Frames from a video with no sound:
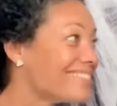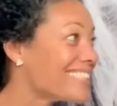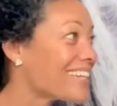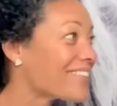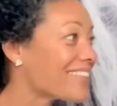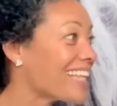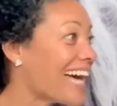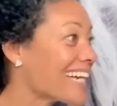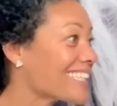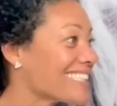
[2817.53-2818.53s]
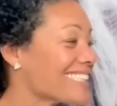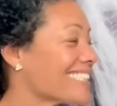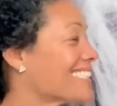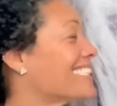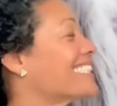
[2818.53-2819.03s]
Relax.
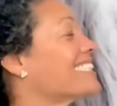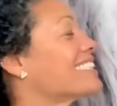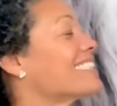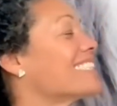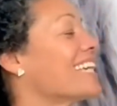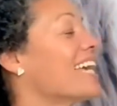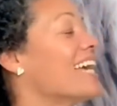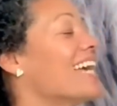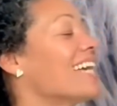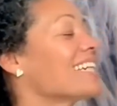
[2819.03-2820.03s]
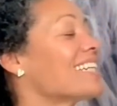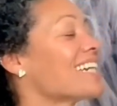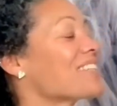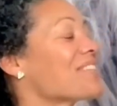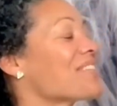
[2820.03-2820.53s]
Connect with
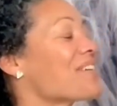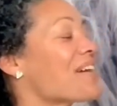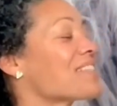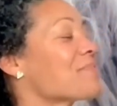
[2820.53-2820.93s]
your heart space,